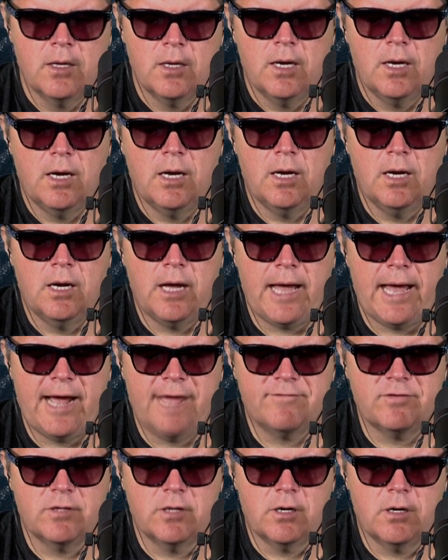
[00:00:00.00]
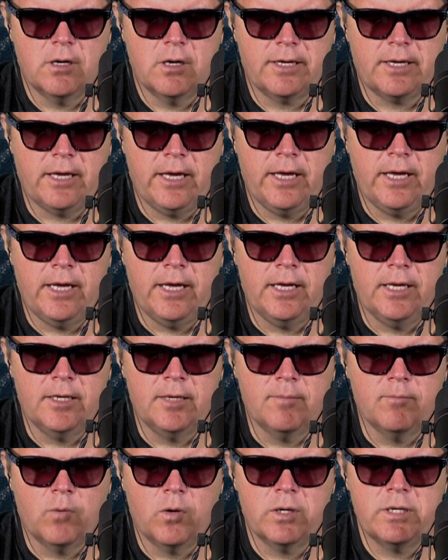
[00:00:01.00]
After the hurricane,
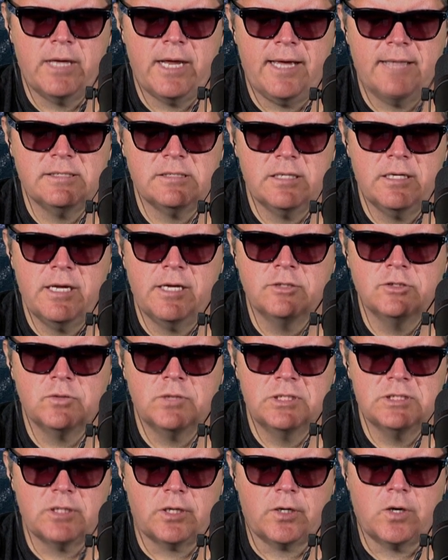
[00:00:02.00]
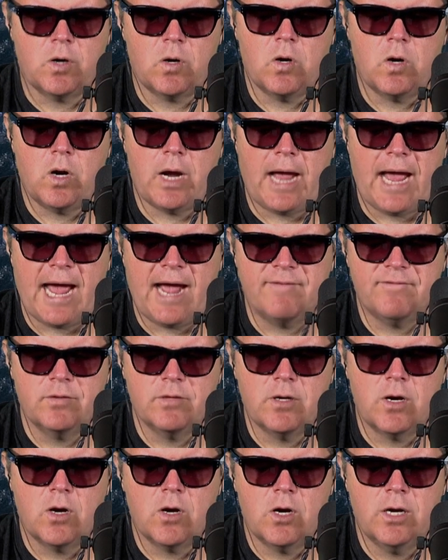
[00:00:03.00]
more deaths and injuries occur after
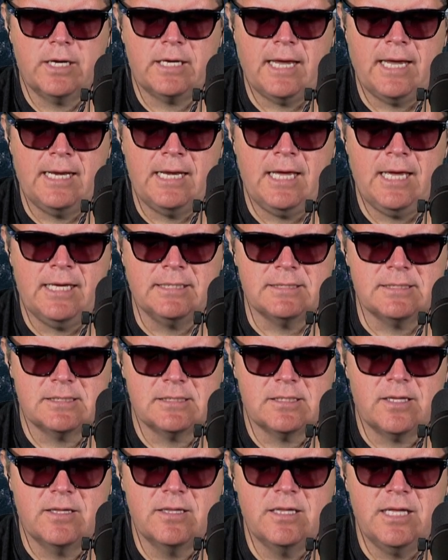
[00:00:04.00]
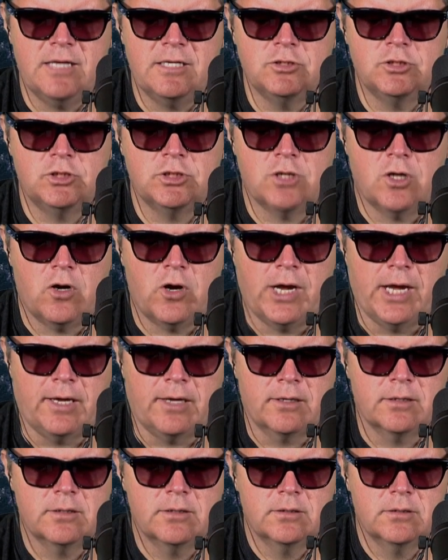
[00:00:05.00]
the hurricane hits than during.
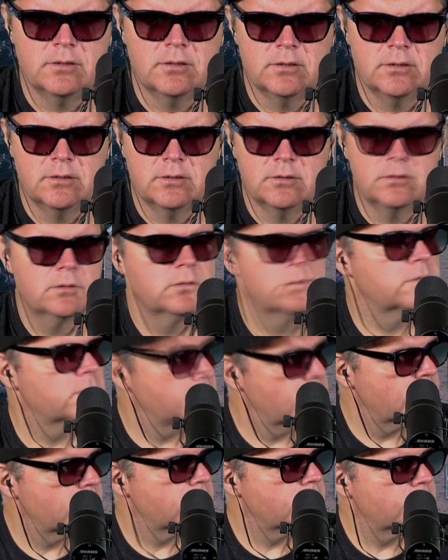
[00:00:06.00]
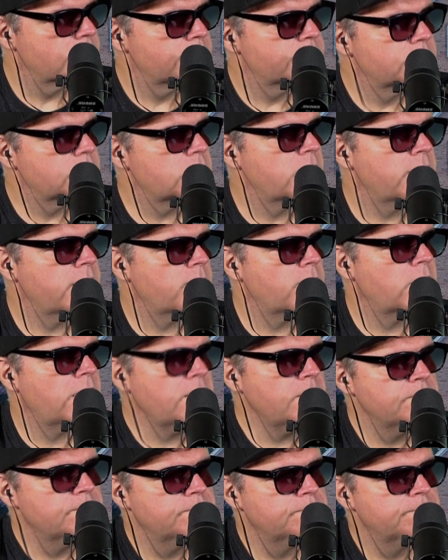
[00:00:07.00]
Do you know that, Renee?
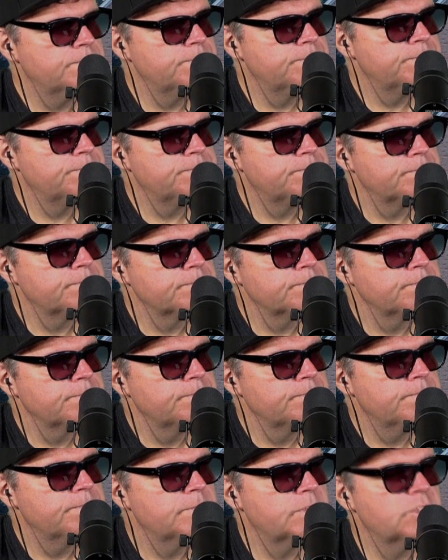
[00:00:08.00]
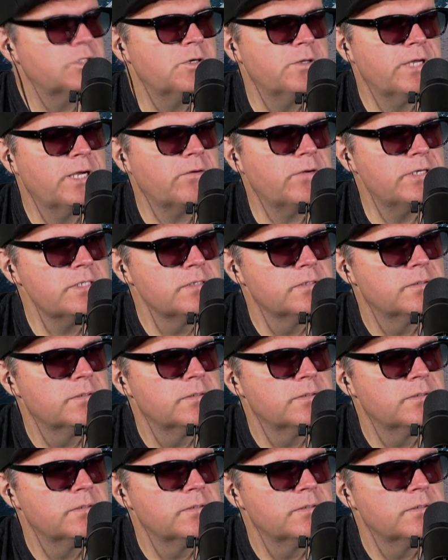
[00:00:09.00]
Did you know that, Chris?